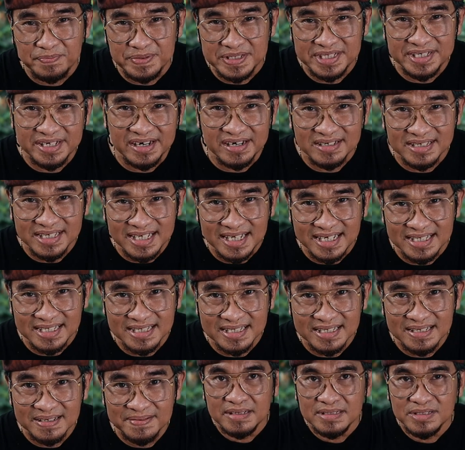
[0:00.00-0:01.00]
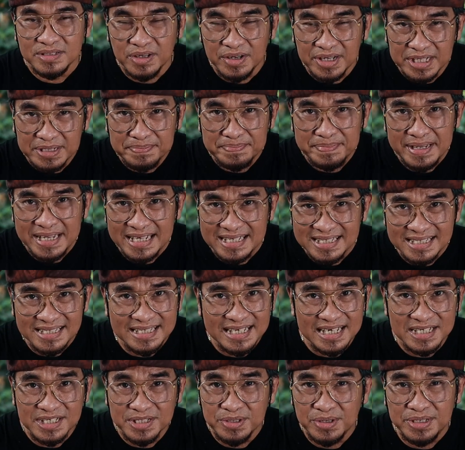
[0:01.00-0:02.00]
of PCR test. So it
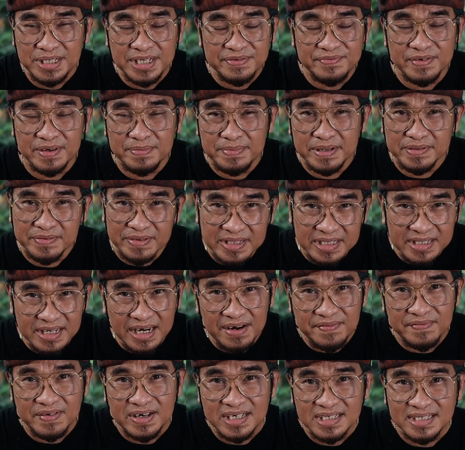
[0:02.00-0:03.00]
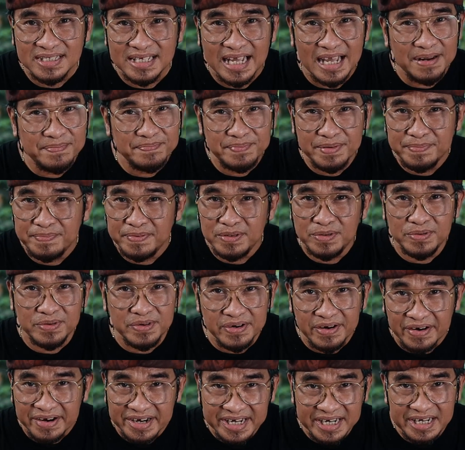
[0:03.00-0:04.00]
means there's no difference between travelers and people
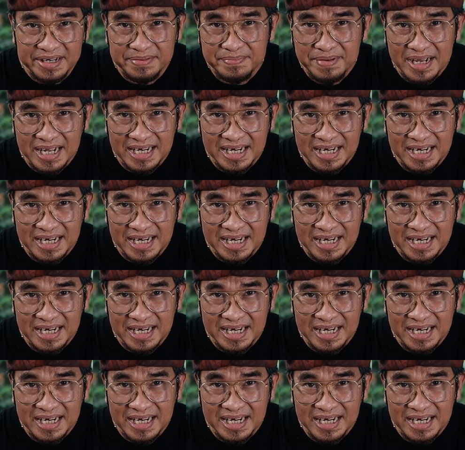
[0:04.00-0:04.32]
who are already in